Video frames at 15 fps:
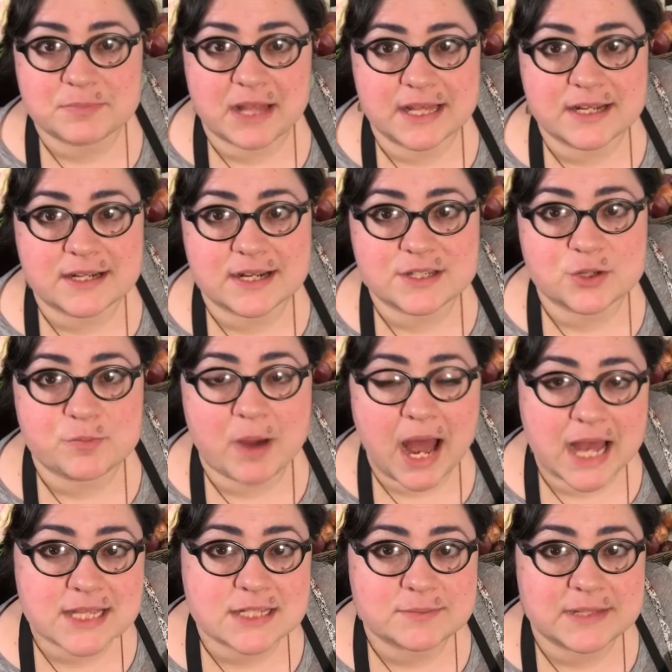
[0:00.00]
blended as you
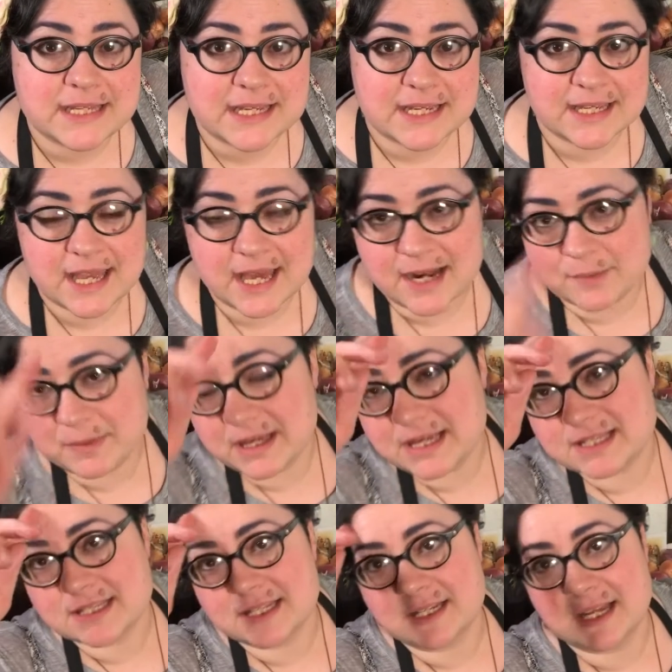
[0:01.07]
possibly can get it
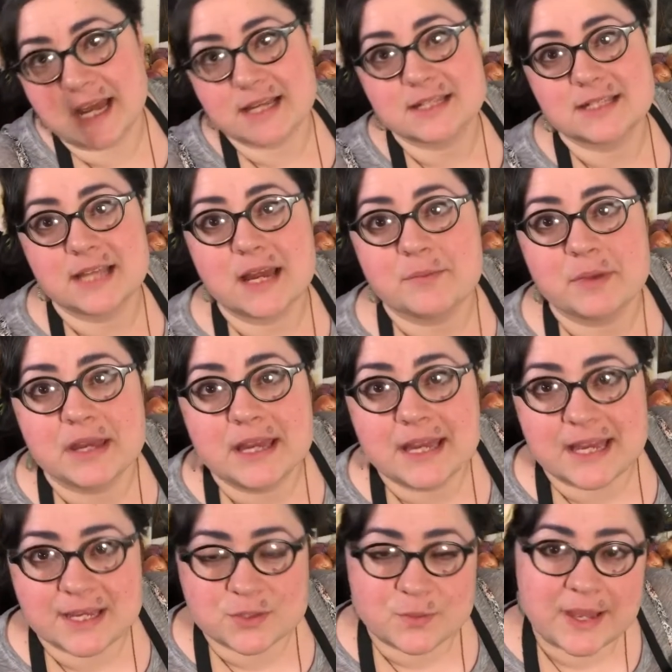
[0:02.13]
because the next step
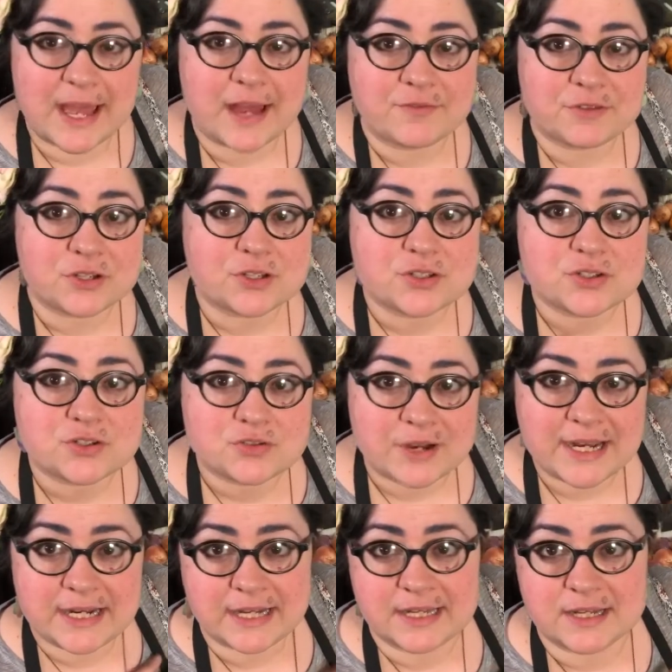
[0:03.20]
is we have to
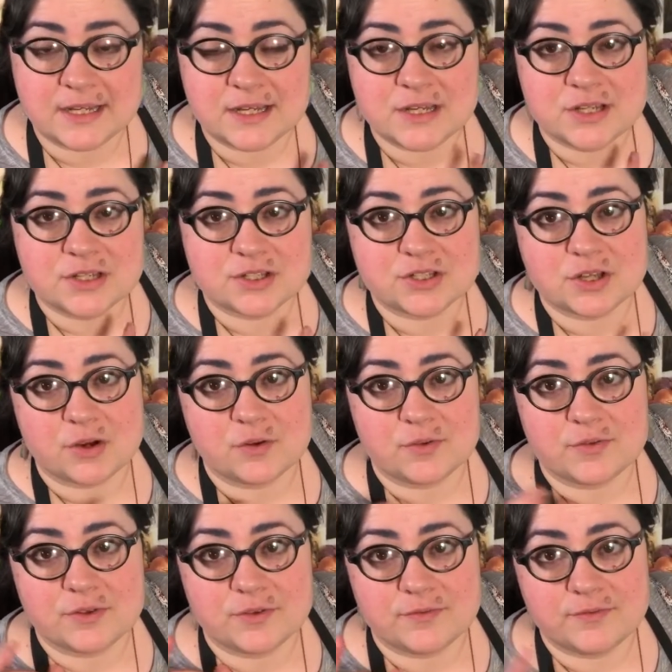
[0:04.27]
strain it.
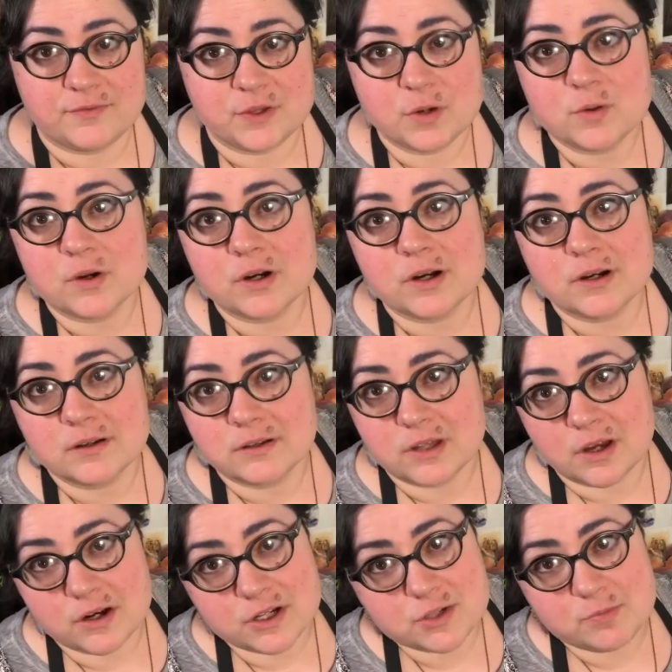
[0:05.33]
So the fewer
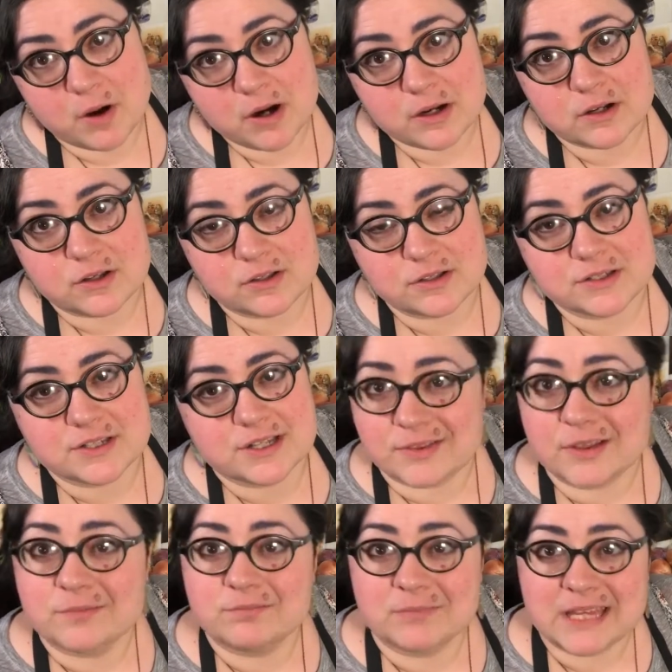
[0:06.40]
large particles,
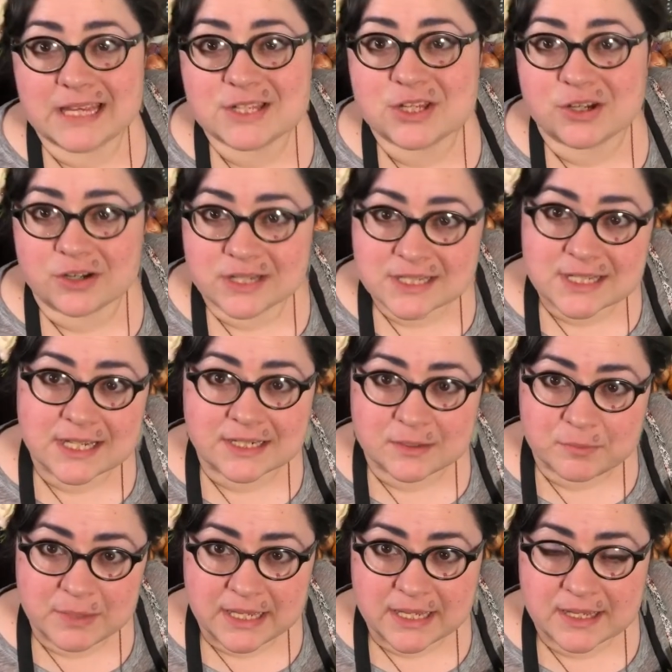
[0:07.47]
the easier it's gonna
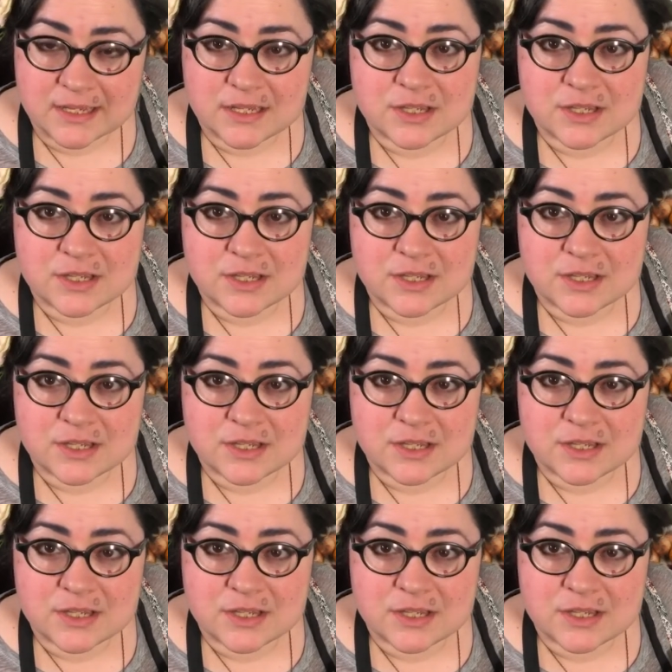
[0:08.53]
be.